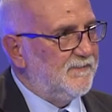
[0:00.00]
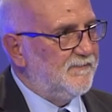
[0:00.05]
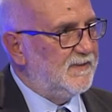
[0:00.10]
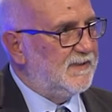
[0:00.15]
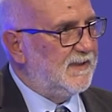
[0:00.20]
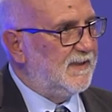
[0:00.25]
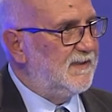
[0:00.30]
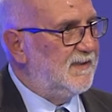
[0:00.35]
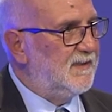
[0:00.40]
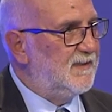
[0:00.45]

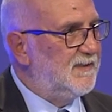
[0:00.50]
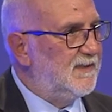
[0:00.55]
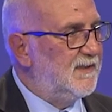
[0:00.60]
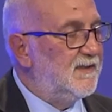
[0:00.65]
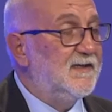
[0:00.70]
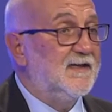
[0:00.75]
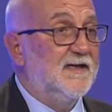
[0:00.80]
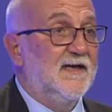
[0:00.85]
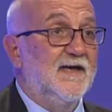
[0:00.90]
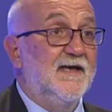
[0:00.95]
of our
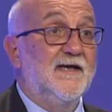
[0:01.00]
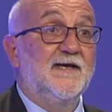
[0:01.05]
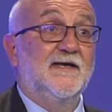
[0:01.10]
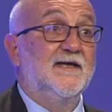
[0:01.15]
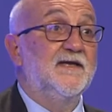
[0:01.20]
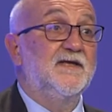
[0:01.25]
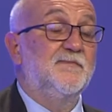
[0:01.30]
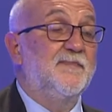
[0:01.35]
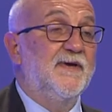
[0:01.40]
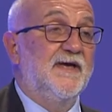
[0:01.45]
DNA,
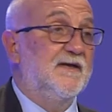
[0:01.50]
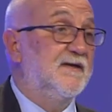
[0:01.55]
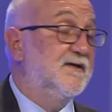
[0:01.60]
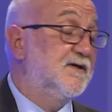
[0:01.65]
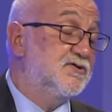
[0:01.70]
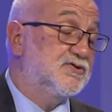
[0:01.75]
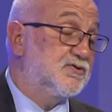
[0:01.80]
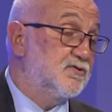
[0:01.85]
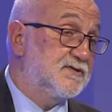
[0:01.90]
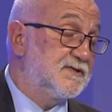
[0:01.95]
because
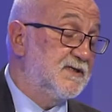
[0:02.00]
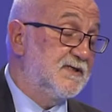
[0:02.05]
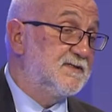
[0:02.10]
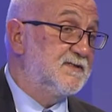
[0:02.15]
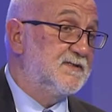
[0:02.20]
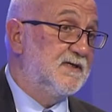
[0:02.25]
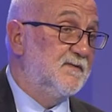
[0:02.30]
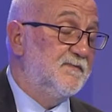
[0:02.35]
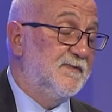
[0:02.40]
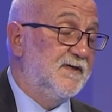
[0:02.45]
we
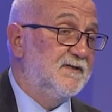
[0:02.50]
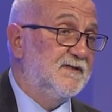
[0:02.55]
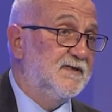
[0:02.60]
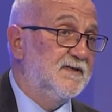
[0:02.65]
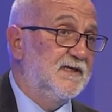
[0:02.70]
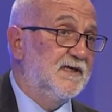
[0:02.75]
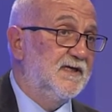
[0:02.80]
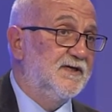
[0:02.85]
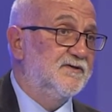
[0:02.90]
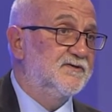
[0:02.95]
are
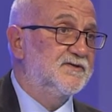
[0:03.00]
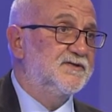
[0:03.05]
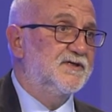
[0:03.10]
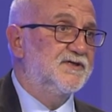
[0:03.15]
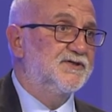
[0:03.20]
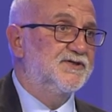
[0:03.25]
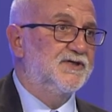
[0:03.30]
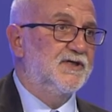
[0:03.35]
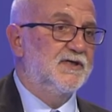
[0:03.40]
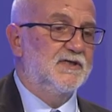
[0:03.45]
now
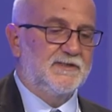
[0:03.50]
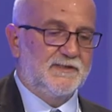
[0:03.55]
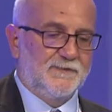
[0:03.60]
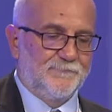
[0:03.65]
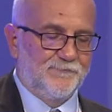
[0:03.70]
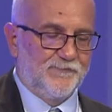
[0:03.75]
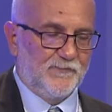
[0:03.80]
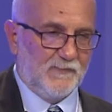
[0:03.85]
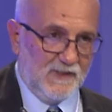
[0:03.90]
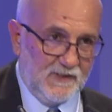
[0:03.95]
detecting
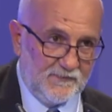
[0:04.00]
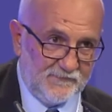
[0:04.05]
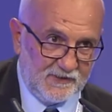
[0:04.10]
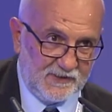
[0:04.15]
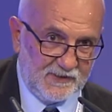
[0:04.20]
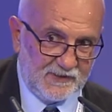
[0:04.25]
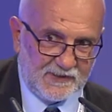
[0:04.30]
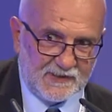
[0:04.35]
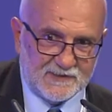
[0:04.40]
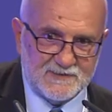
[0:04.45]
a
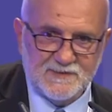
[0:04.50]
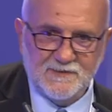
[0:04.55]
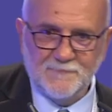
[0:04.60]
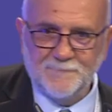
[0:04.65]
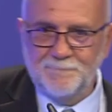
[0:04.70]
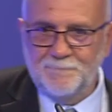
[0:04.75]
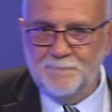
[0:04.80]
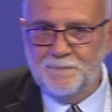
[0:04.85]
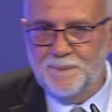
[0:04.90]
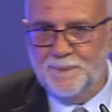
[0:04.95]
code
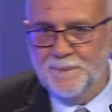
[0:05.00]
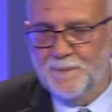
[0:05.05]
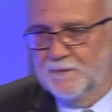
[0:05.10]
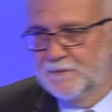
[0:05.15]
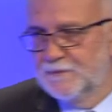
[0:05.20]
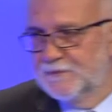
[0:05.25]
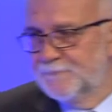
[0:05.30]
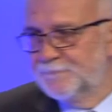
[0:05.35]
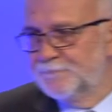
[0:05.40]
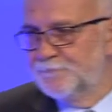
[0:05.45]

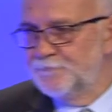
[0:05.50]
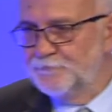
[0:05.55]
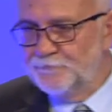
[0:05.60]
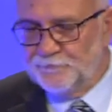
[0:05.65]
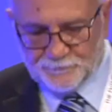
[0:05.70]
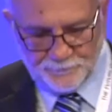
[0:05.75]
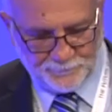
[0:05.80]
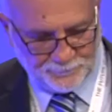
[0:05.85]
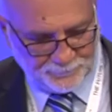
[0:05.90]
which does not